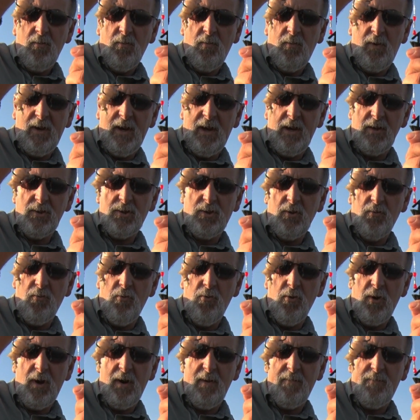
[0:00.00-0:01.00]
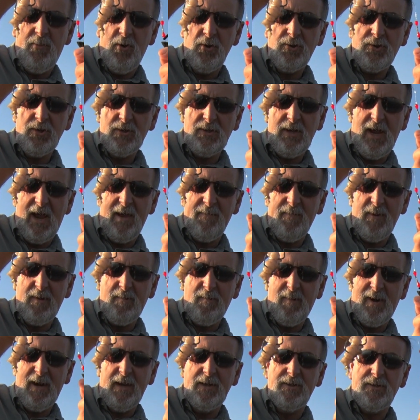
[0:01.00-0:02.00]
when it hits the water, pushes up
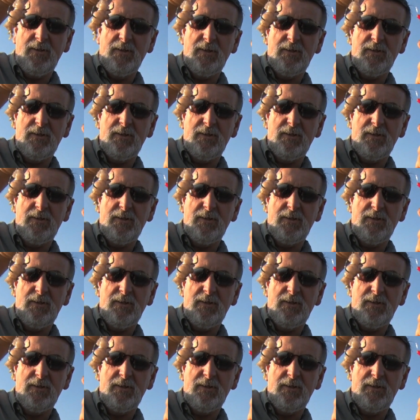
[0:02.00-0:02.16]
and releases.